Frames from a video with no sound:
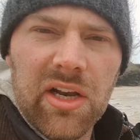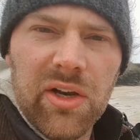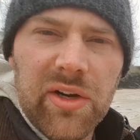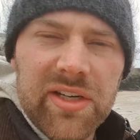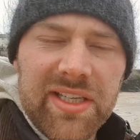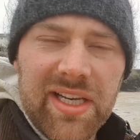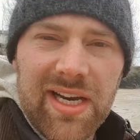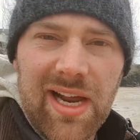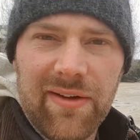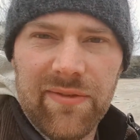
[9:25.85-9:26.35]
I
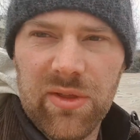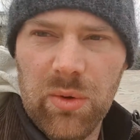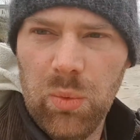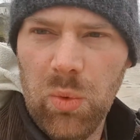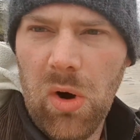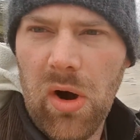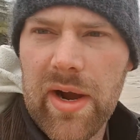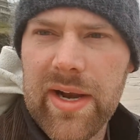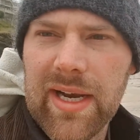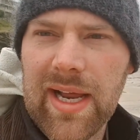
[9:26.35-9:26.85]
did have the
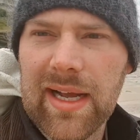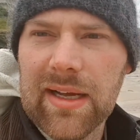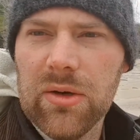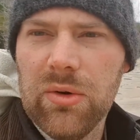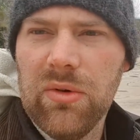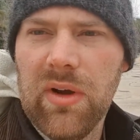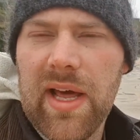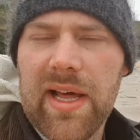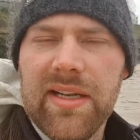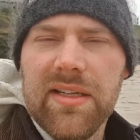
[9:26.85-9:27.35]
wide
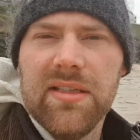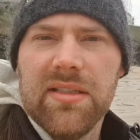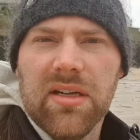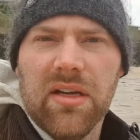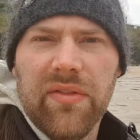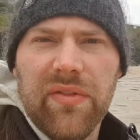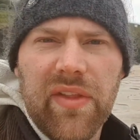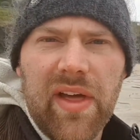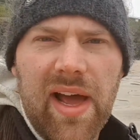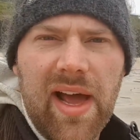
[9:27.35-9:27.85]
angle lens
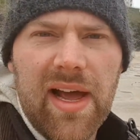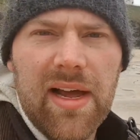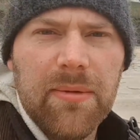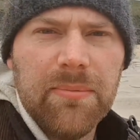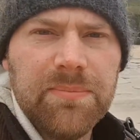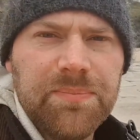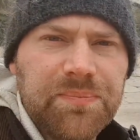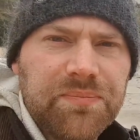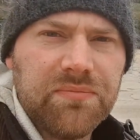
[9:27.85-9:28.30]
on there,